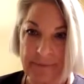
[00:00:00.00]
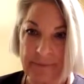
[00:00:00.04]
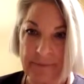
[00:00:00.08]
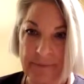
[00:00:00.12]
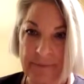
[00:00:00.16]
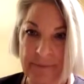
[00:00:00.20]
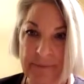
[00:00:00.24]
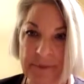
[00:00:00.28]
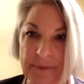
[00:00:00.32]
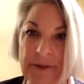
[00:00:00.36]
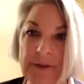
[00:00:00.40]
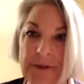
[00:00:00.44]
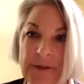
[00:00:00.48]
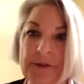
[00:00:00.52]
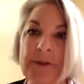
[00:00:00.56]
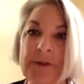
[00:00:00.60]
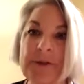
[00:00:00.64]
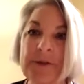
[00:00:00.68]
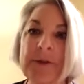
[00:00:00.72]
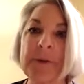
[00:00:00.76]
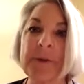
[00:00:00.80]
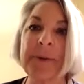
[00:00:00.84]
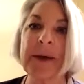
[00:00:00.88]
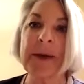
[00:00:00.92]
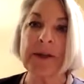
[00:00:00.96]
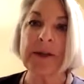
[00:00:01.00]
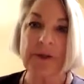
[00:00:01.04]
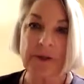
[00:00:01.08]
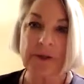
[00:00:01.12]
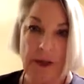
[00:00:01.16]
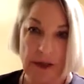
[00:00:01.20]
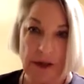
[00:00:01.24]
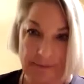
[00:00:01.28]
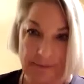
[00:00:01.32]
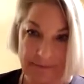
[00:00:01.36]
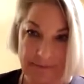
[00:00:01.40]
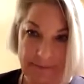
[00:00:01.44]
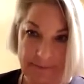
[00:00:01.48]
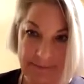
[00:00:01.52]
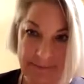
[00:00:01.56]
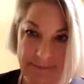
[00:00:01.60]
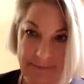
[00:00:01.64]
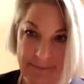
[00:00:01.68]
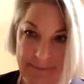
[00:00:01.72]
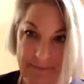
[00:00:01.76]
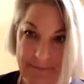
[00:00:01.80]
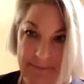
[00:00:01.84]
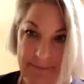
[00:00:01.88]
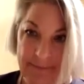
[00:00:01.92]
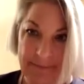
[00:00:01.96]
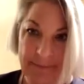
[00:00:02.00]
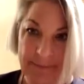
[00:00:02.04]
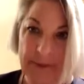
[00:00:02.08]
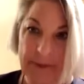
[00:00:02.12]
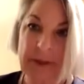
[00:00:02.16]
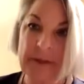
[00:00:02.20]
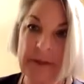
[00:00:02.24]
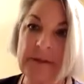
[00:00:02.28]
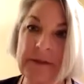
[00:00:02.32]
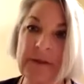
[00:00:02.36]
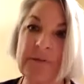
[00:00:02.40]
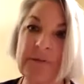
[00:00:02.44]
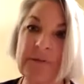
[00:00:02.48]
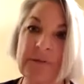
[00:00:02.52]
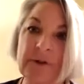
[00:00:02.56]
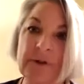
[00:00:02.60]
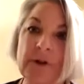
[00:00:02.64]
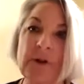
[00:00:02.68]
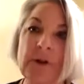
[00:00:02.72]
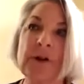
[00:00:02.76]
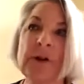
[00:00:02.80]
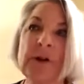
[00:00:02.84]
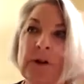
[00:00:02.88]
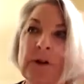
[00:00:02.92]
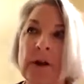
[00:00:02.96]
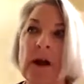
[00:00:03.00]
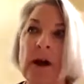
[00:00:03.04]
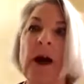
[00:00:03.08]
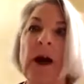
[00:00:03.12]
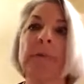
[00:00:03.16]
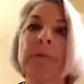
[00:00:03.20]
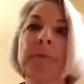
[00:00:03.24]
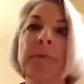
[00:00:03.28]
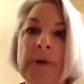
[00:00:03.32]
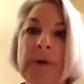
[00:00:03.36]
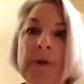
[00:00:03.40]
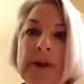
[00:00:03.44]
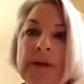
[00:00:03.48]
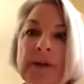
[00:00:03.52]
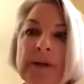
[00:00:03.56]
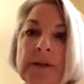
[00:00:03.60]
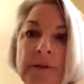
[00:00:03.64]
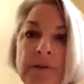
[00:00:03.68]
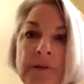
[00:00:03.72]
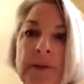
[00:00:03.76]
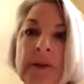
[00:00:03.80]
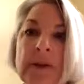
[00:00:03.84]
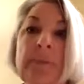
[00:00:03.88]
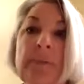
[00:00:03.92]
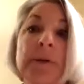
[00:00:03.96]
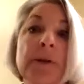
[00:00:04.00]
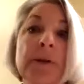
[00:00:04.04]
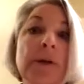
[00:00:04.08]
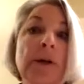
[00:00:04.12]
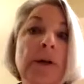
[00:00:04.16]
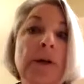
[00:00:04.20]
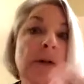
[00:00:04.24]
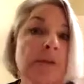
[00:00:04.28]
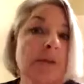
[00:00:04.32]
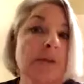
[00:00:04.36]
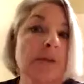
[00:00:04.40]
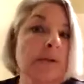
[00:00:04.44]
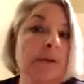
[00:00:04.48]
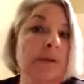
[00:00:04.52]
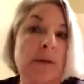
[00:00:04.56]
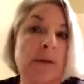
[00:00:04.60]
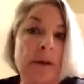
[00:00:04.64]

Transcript: Can you just imagine that? Because of your hyperactivity and because